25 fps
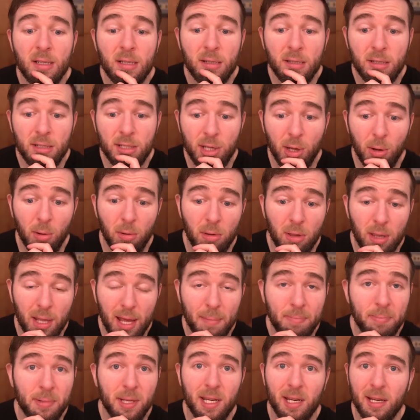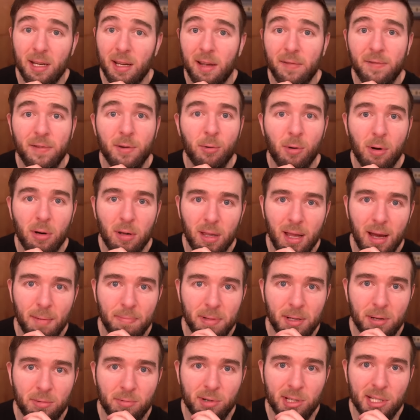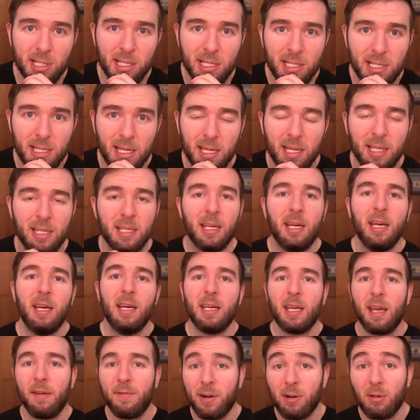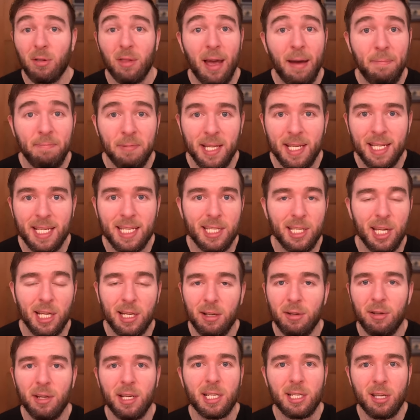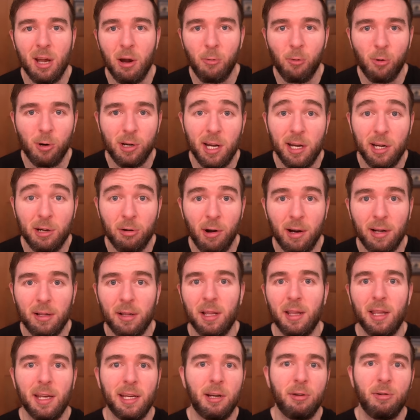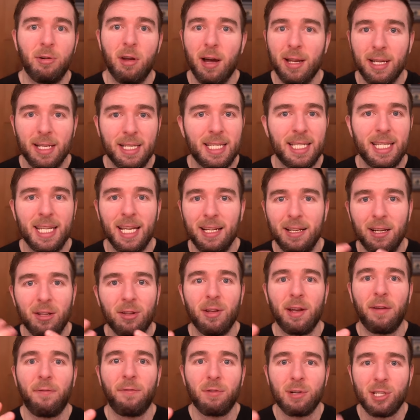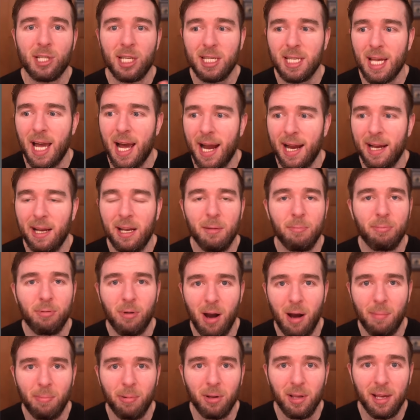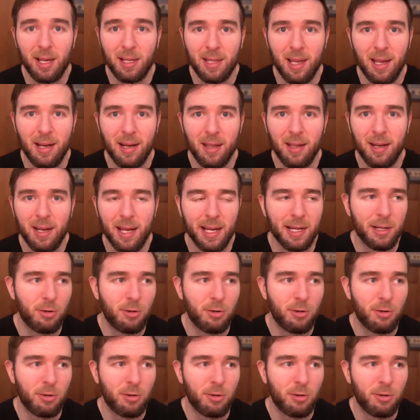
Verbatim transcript: And so leptin, if you're leptin resistant, if your leptin signaling is not working correctly, like you're not signaling for satiety properly at the end of the day.